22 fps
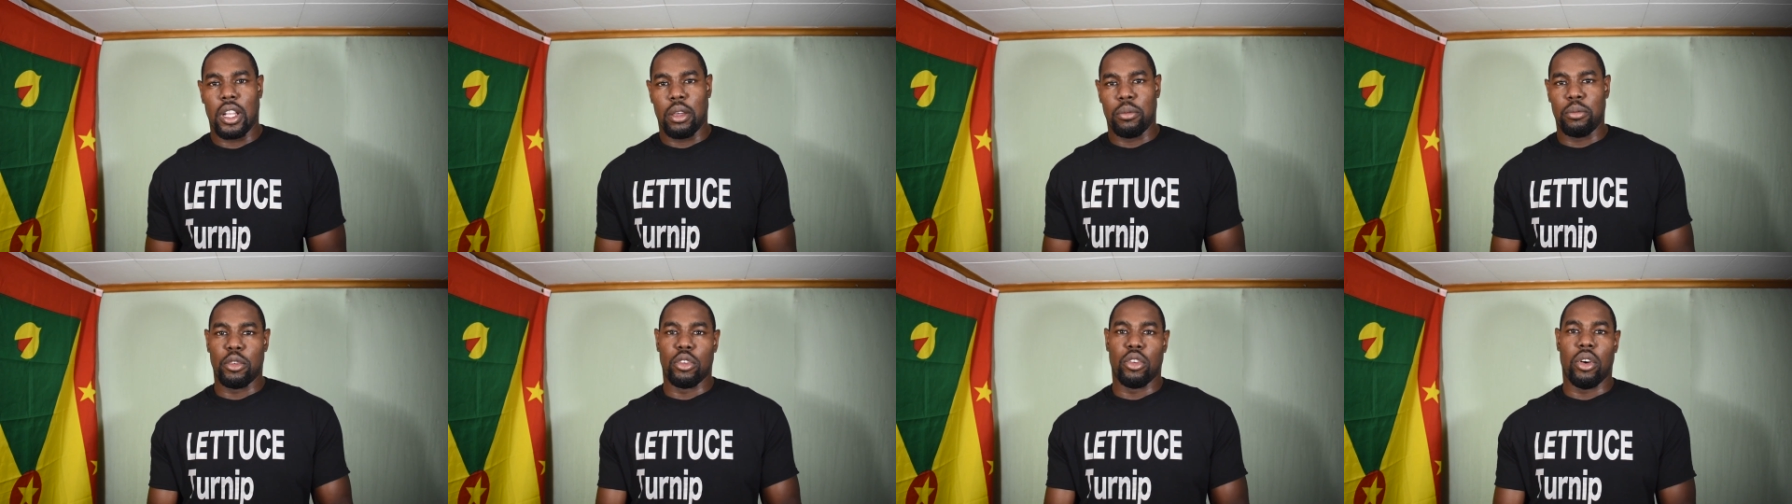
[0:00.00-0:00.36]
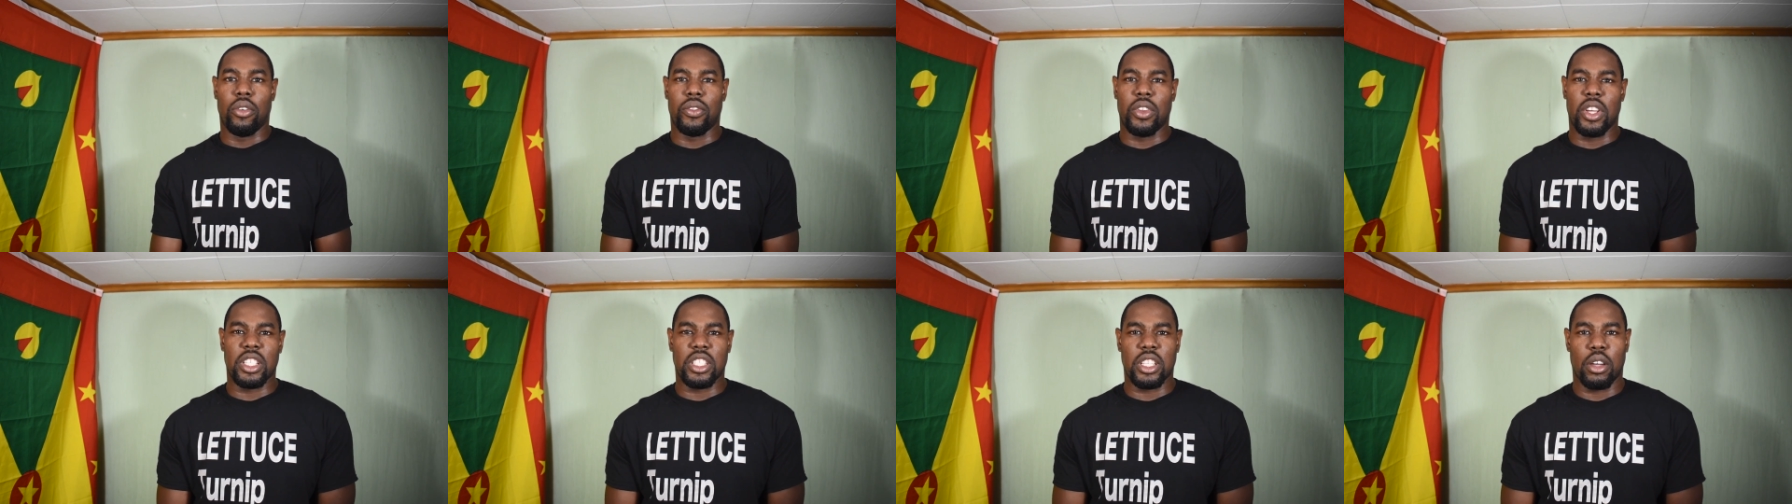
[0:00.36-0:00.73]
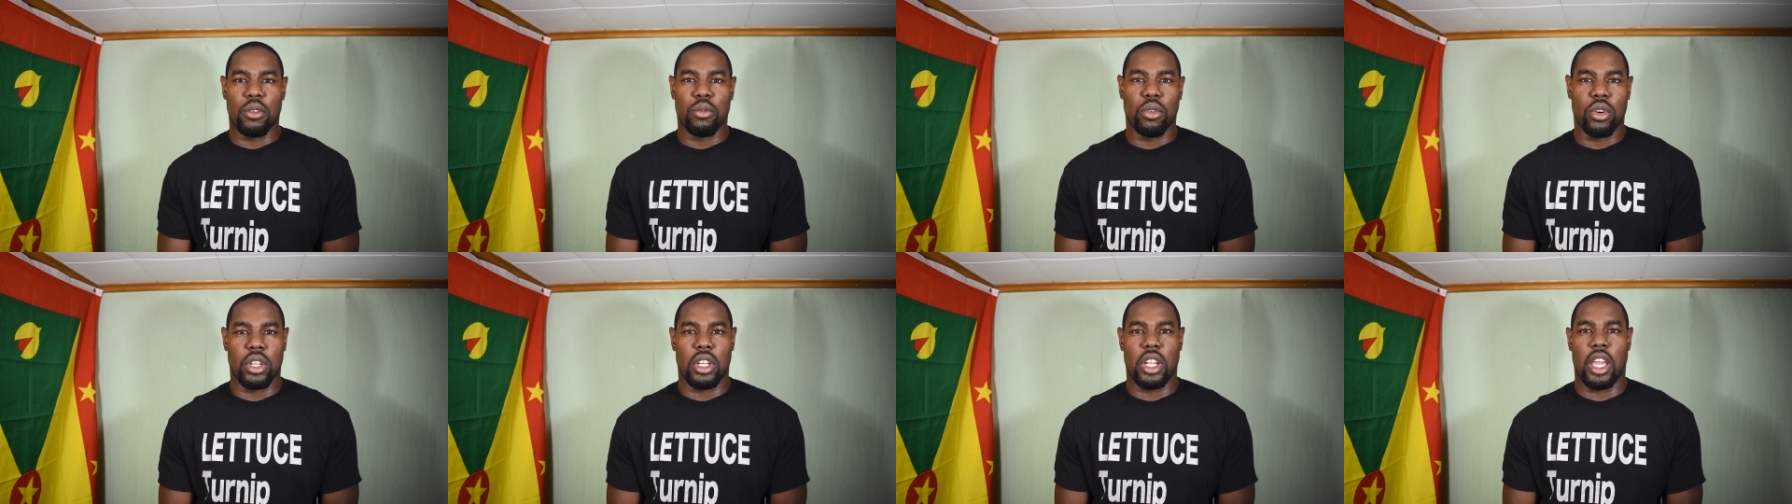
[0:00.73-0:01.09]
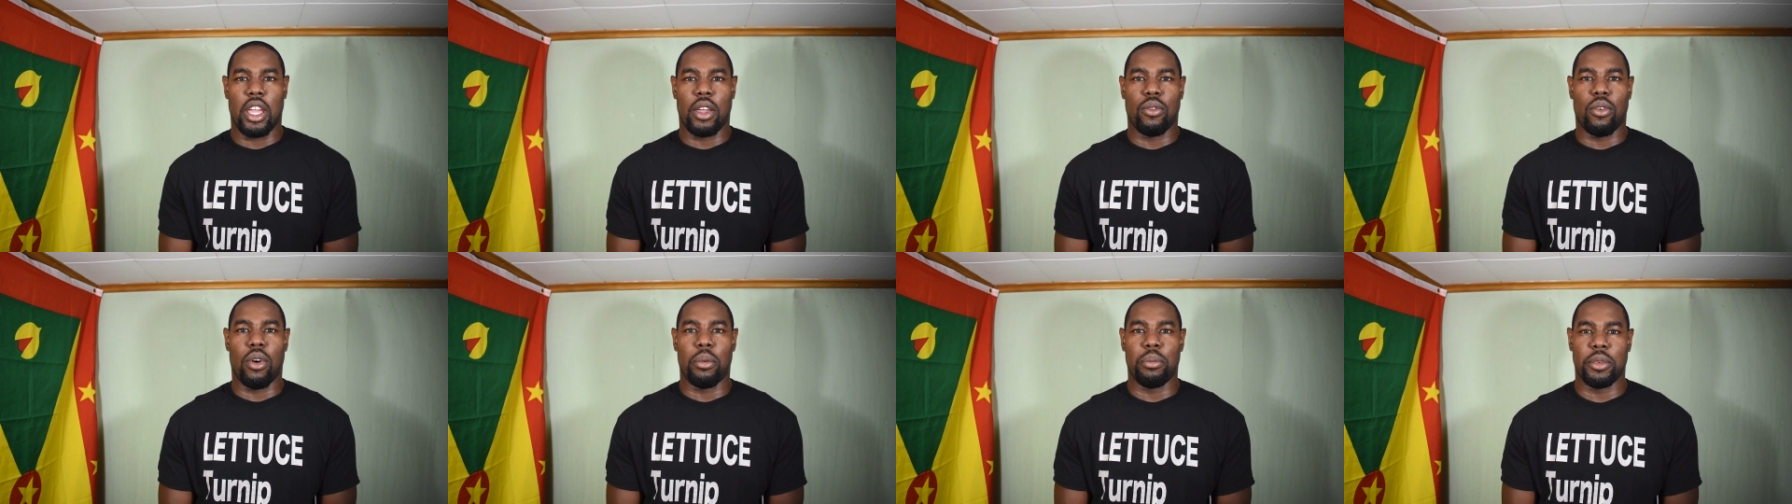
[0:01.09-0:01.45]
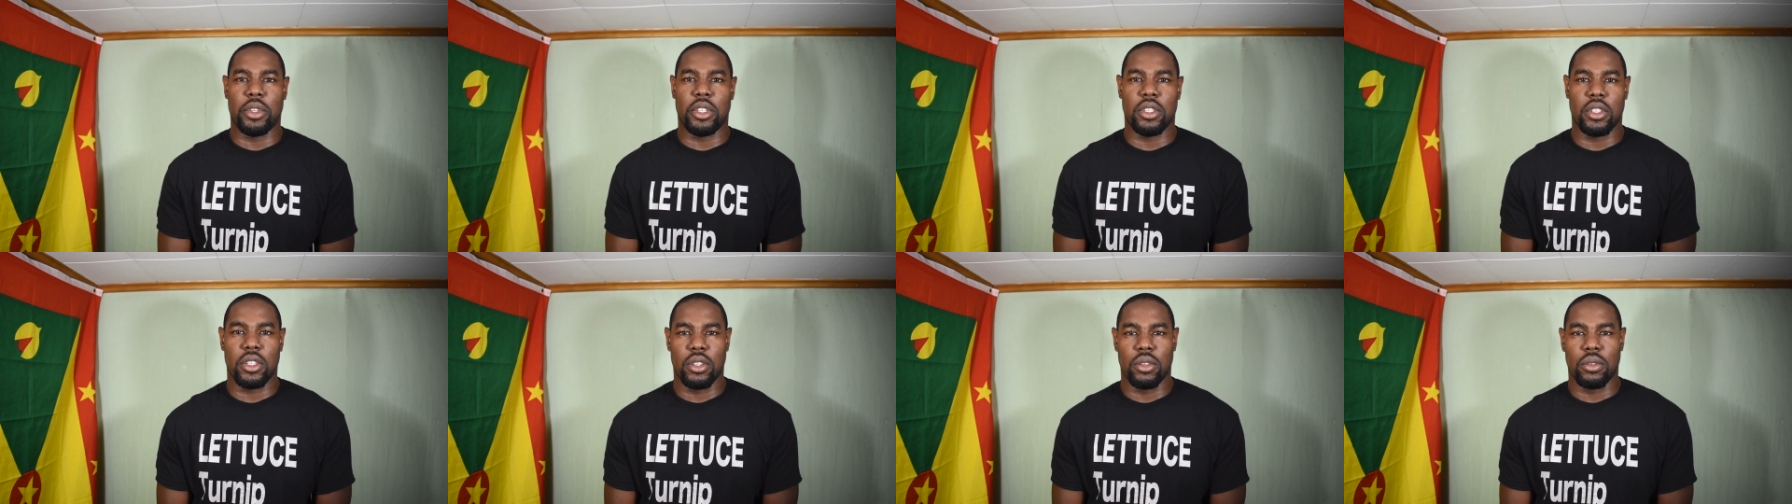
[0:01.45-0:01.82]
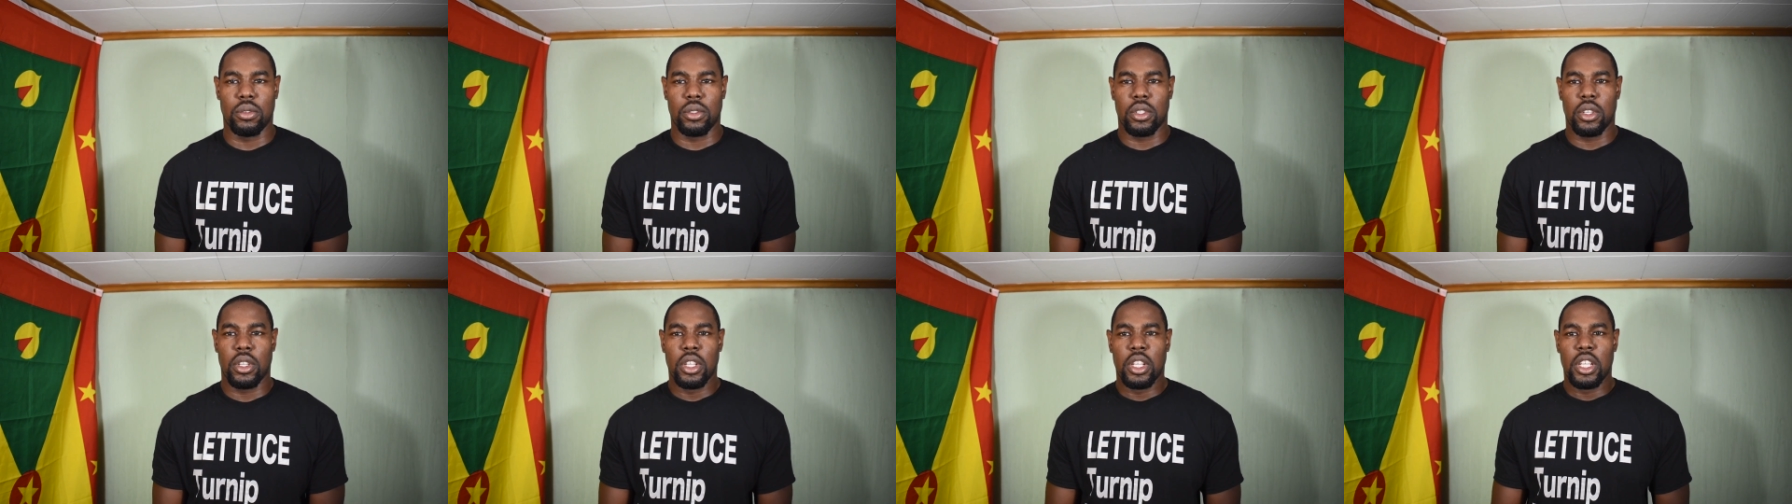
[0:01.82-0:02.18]
let me know if there's a word that you want me to
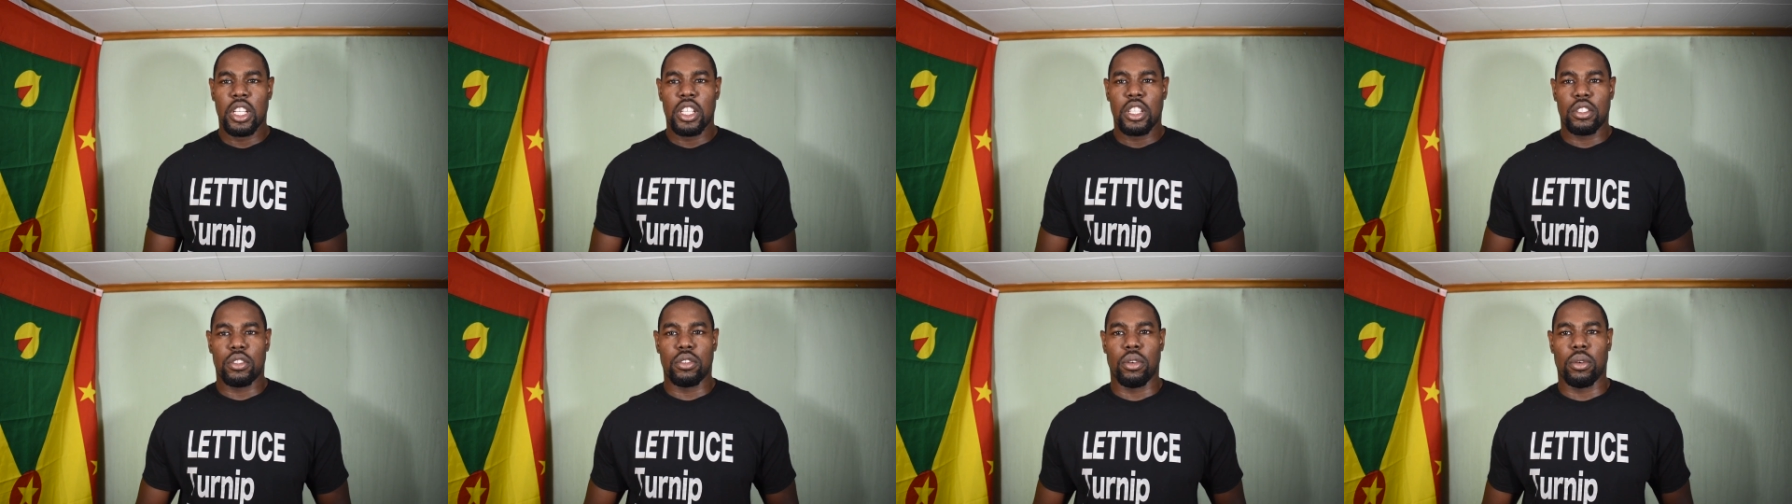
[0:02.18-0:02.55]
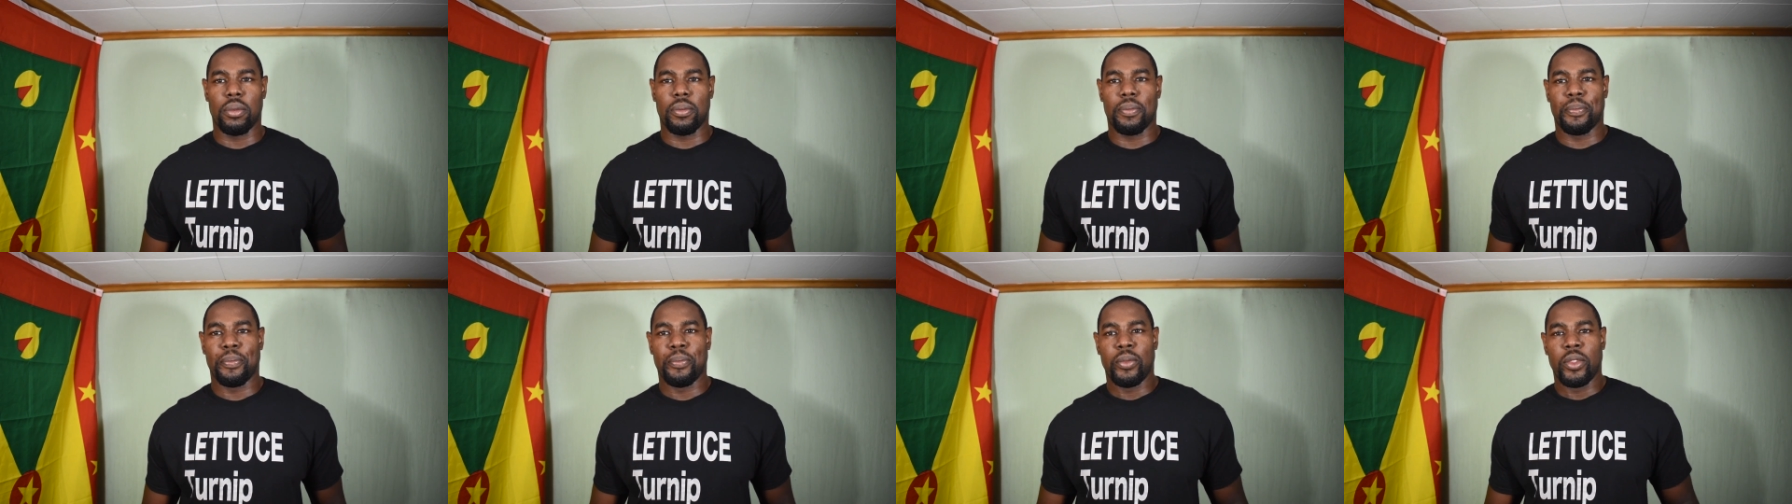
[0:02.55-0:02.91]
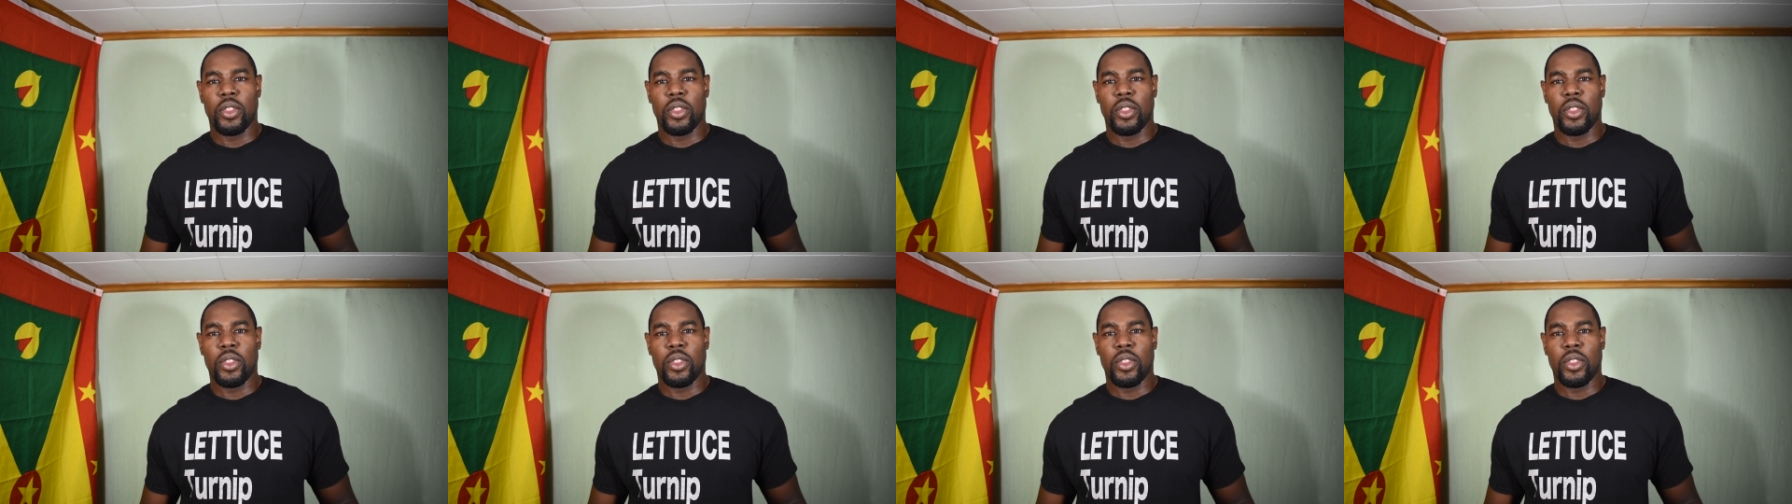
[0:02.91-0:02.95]
use. So